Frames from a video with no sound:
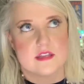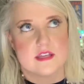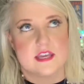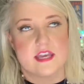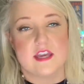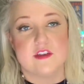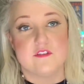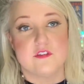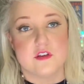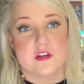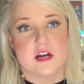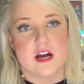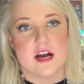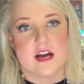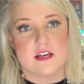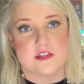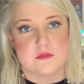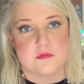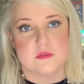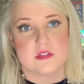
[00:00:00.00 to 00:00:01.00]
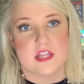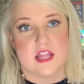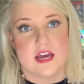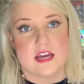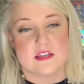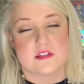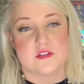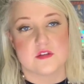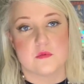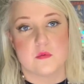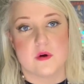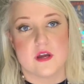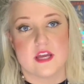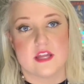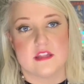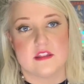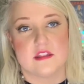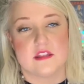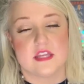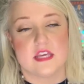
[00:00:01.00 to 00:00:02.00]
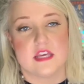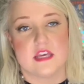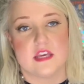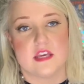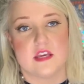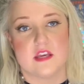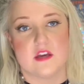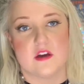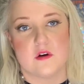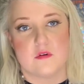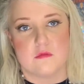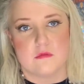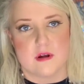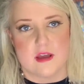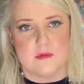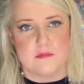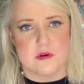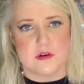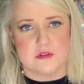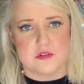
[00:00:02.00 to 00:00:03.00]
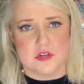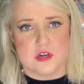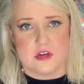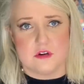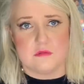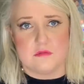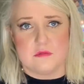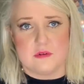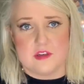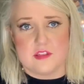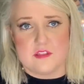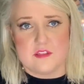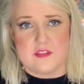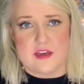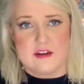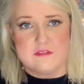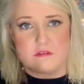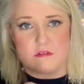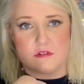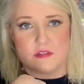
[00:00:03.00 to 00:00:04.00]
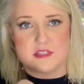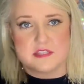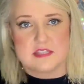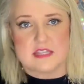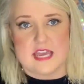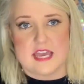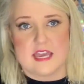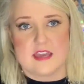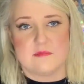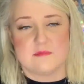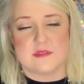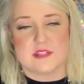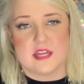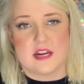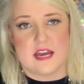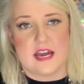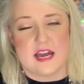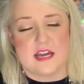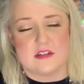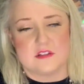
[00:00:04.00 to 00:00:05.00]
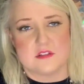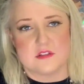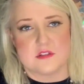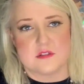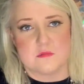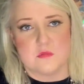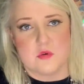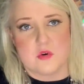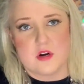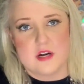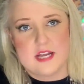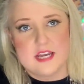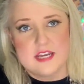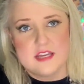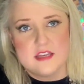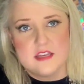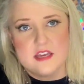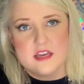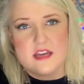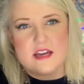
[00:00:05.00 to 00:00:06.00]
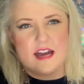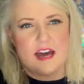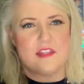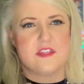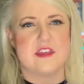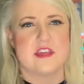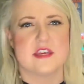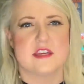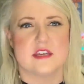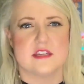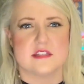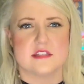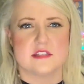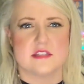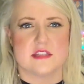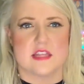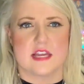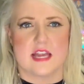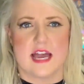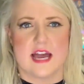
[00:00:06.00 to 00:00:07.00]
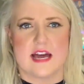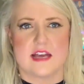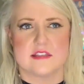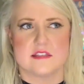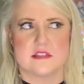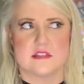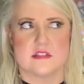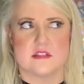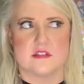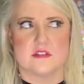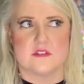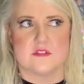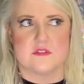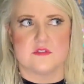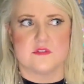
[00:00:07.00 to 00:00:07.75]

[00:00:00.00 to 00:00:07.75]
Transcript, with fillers: if you guys would like to win the rainbow shirt with everyone's names that I had on this morning, I think it's the cast of